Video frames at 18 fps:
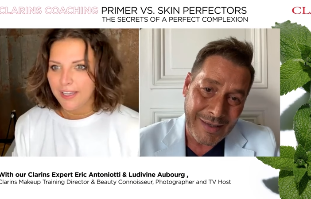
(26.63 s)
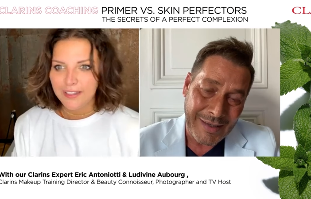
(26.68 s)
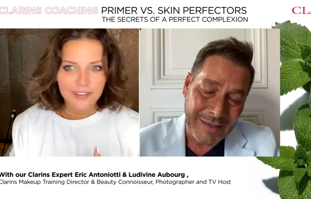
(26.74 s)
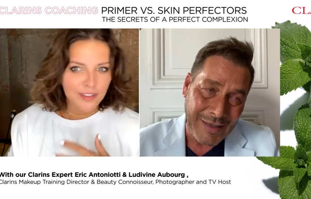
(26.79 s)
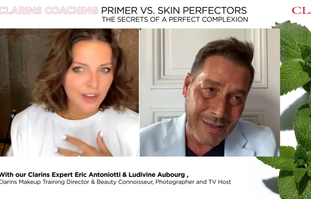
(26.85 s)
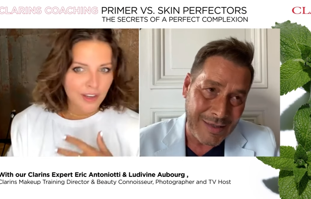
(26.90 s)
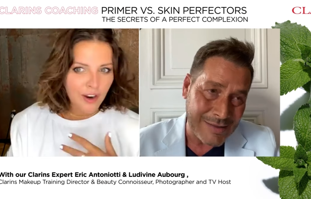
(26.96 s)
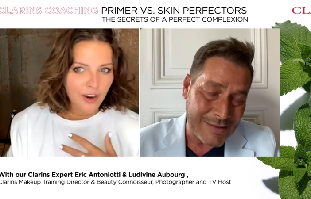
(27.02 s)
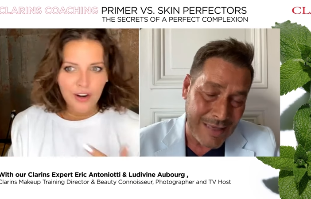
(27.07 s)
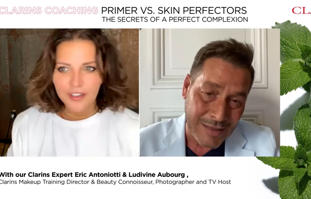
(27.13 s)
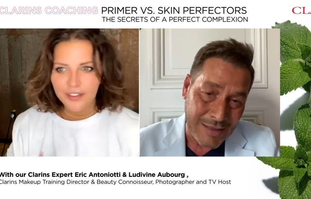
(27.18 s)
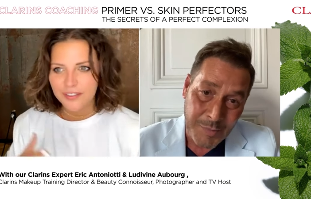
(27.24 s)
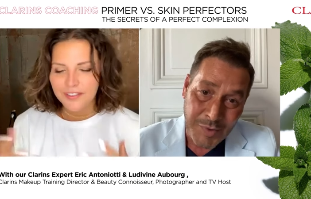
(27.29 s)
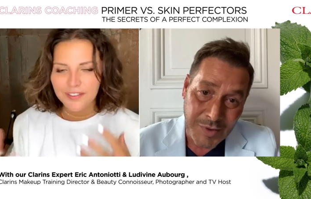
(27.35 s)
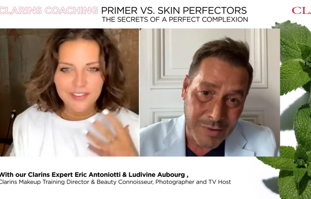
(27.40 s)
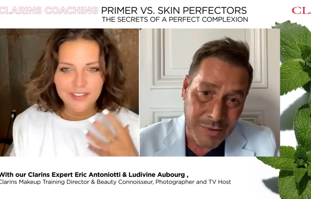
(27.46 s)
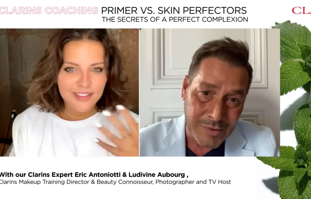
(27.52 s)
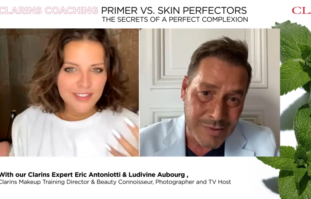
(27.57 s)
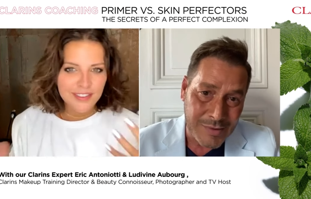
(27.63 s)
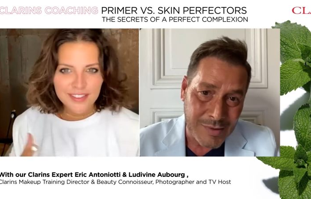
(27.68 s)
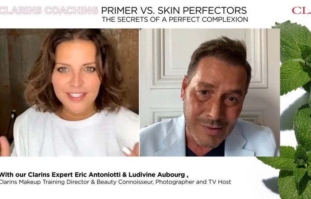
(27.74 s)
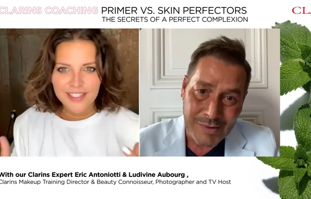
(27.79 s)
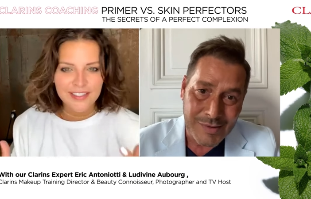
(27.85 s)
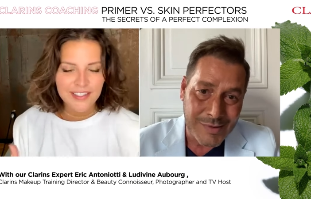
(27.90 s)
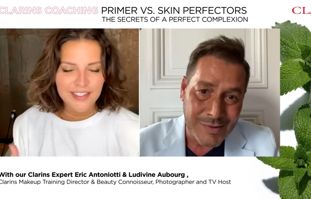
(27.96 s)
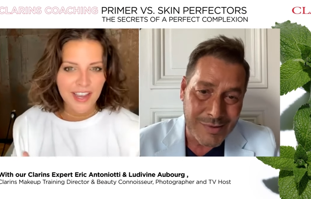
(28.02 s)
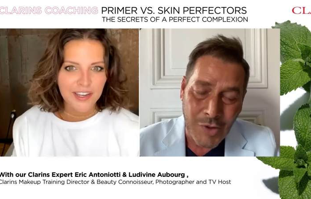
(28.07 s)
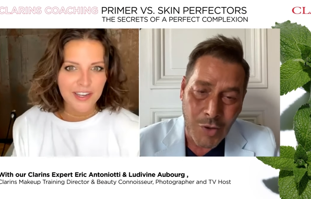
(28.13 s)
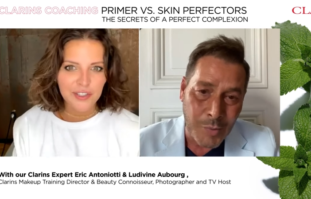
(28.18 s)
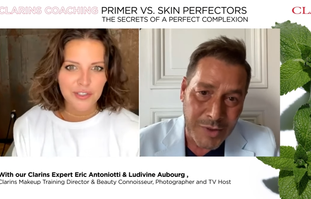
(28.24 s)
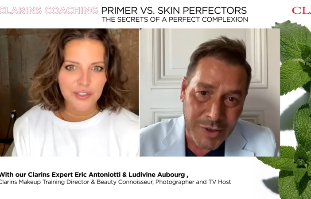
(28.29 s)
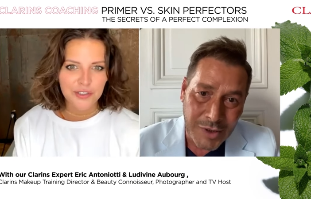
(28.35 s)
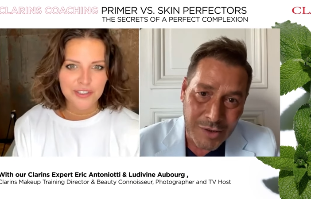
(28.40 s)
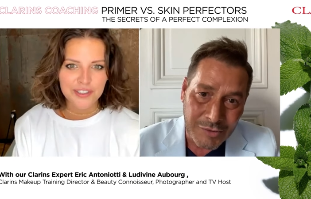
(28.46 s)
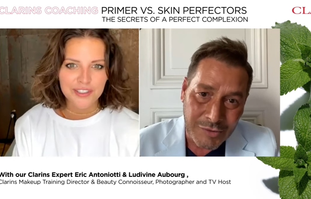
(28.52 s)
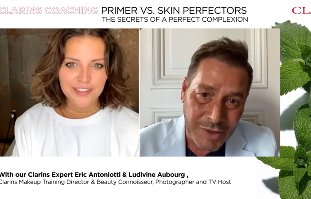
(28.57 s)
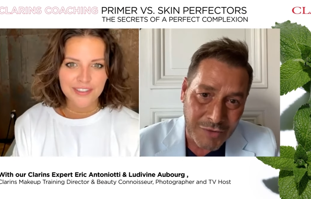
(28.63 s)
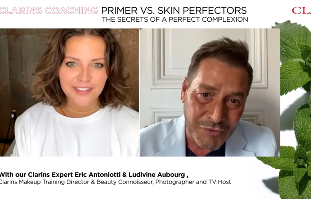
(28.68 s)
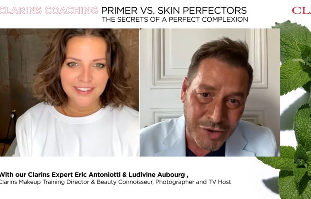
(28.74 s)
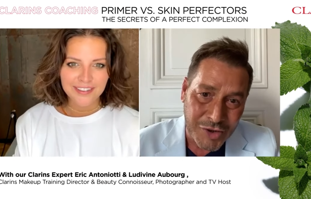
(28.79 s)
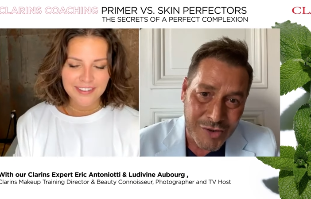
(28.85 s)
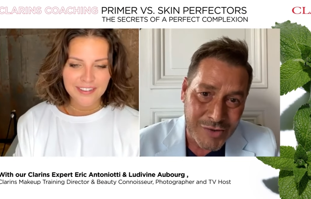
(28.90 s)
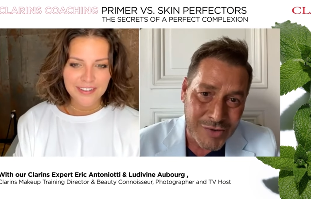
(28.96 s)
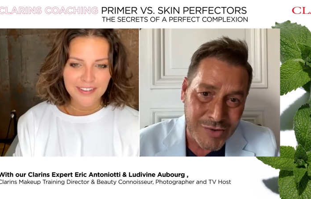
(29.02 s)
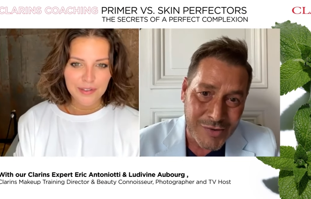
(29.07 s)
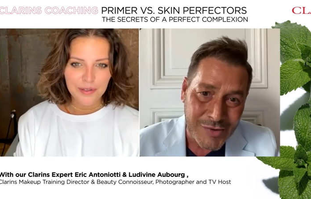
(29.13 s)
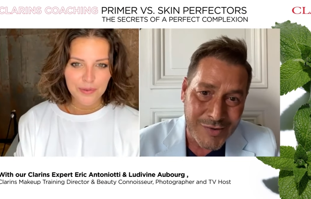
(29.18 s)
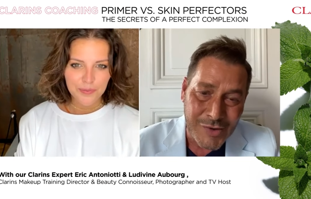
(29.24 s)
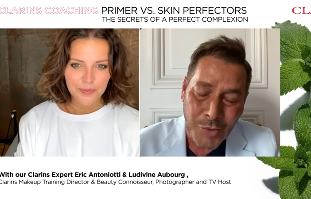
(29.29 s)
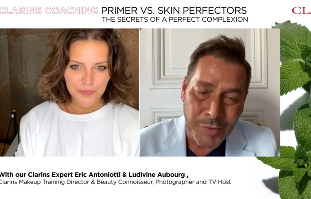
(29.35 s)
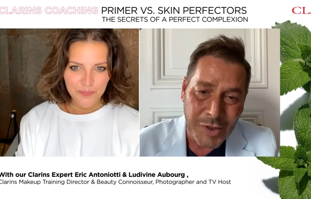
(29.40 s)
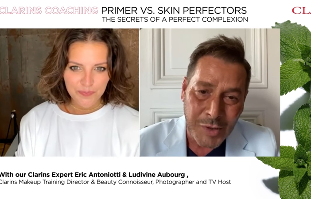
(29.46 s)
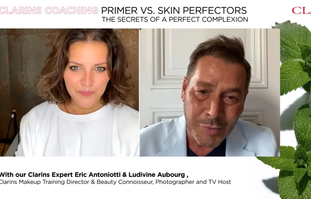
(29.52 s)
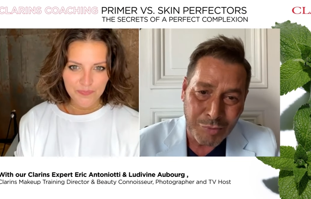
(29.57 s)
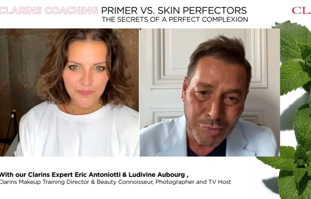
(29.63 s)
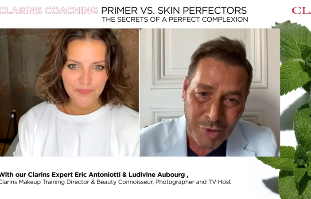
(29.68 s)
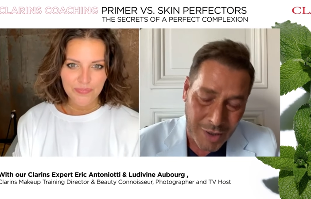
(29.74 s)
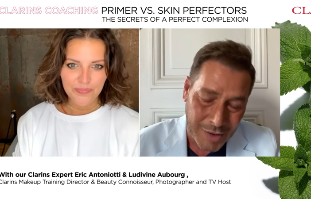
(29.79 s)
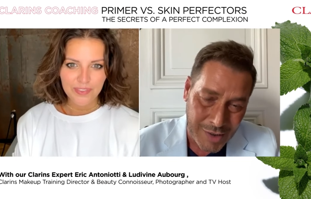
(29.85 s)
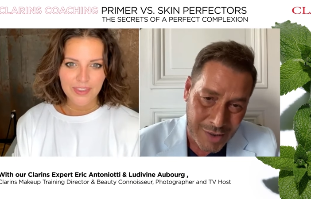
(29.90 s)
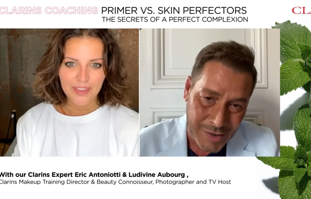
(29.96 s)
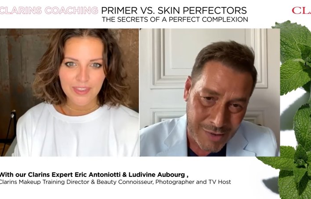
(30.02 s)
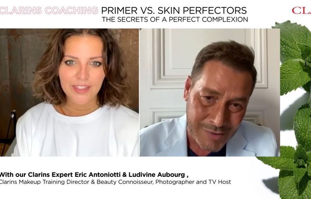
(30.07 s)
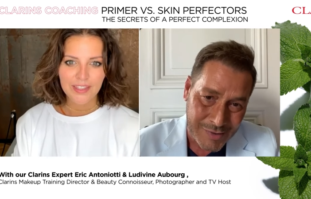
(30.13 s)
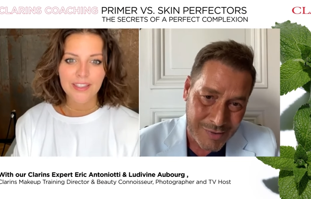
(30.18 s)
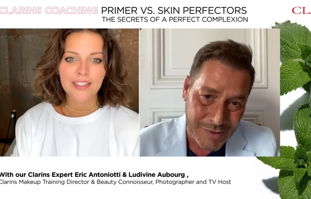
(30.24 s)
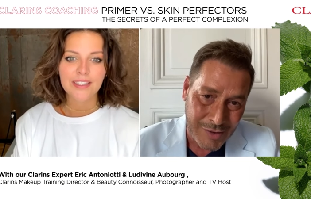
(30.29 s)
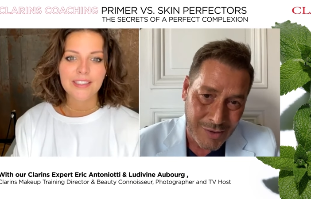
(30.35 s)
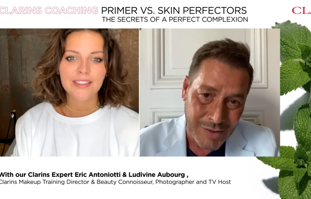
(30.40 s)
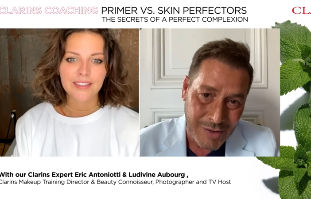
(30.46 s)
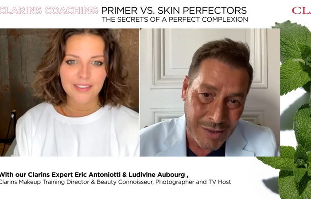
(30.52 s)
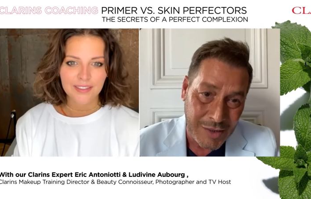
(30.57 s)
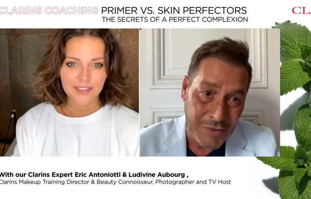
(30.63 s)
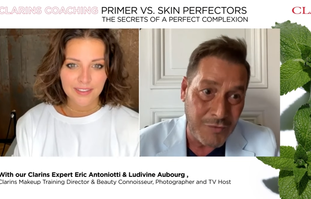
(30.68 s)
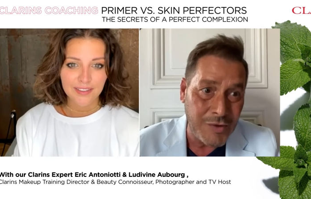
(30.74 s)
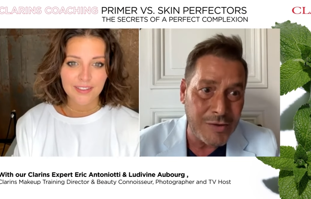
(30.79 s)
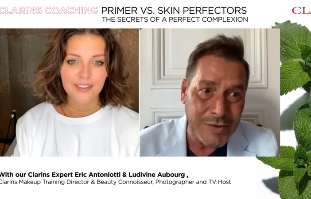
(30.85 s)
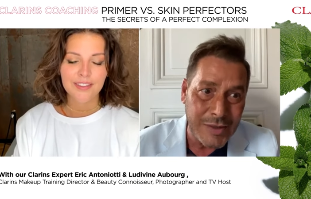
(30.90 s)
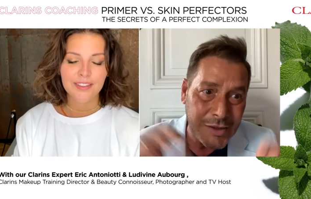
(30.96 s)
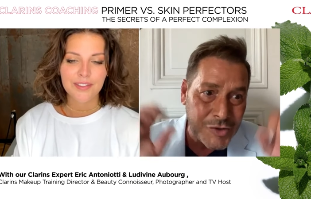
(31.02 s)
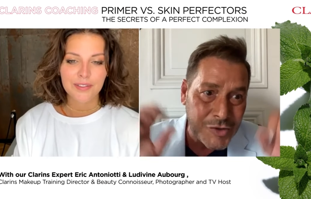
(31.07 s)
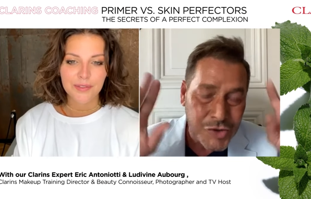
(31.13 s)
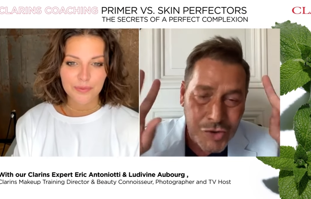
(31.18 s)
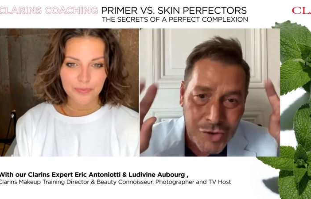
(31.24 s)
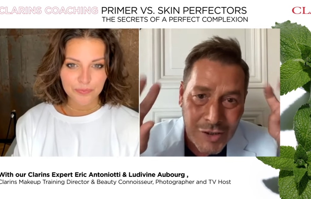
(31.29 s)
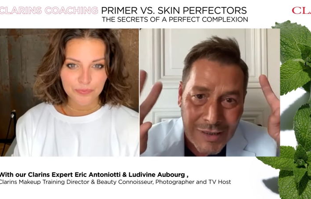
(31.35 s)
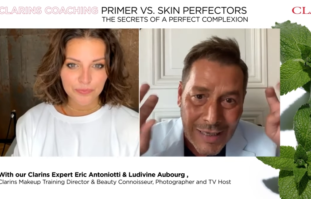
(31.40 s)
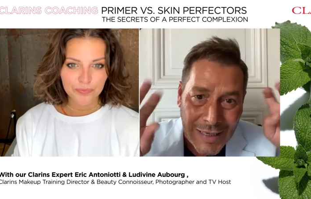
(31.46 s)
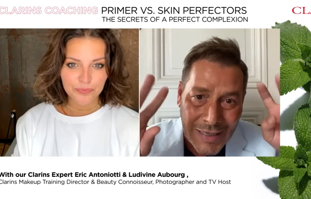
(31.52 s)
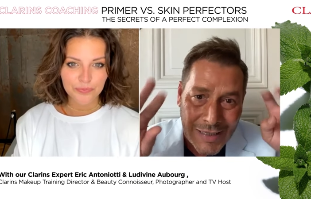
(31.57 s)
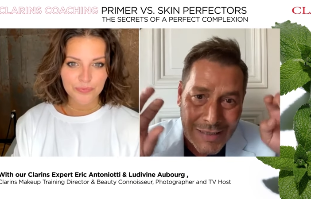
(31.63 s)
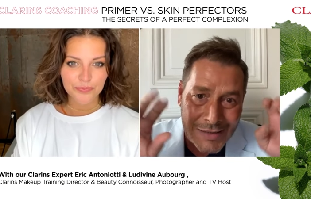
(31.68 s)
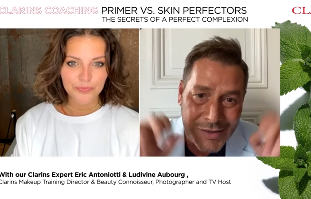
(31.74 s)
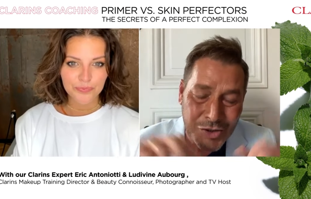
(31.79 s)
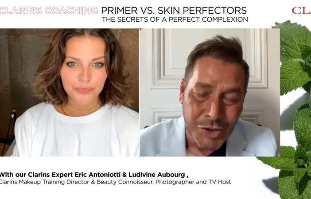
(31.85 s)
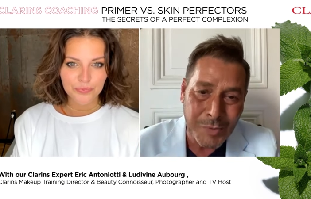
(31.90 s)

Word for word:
Speaker 1: Exactly, because so many references, so many products, uh, even into the Clarins, you know,